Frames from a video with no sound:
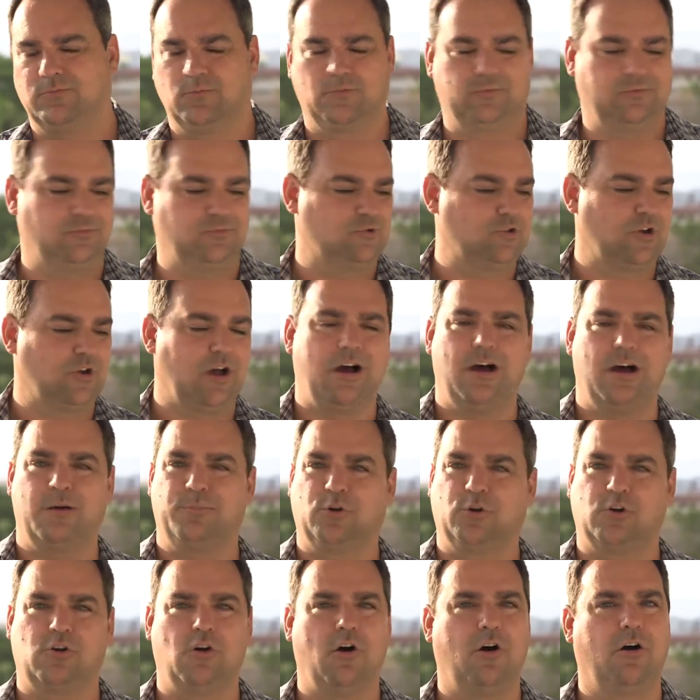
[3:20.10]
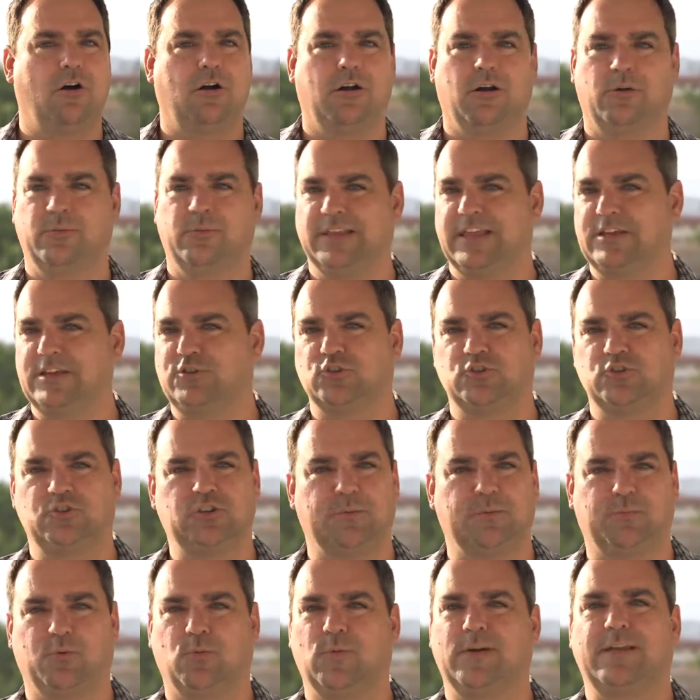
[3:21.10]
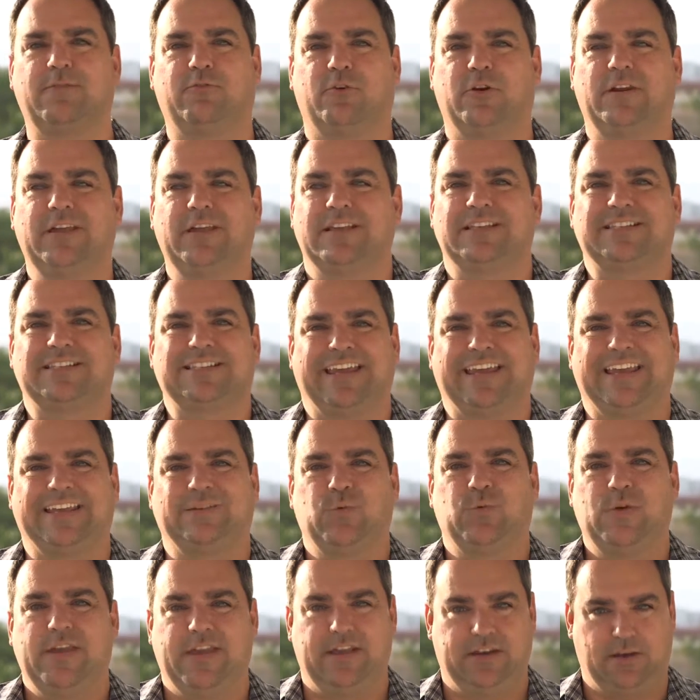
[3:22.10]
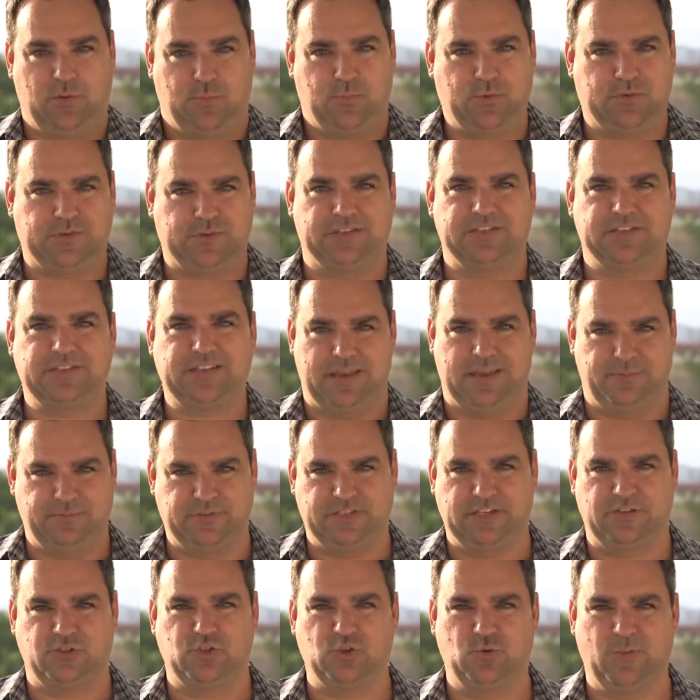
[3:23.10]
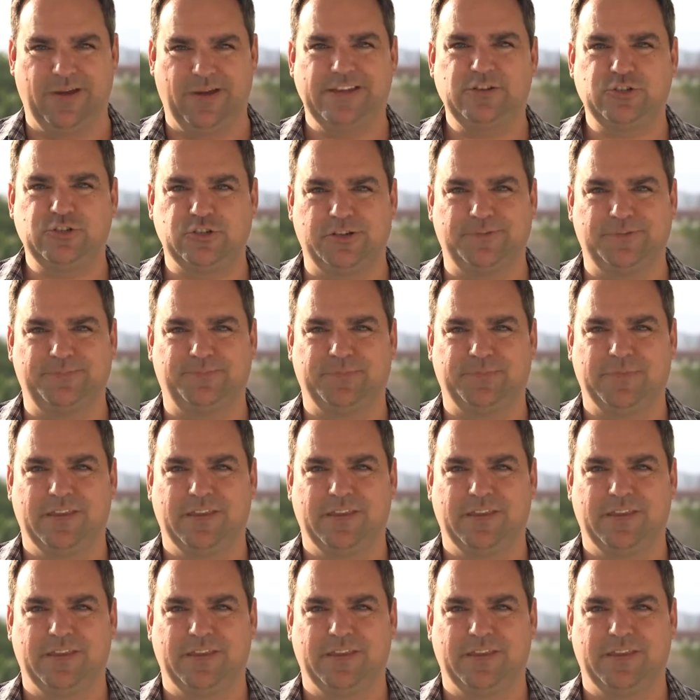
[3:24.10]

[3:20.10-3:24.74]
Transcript: job or car or relationship or whatever it is, and we end up with the same situation.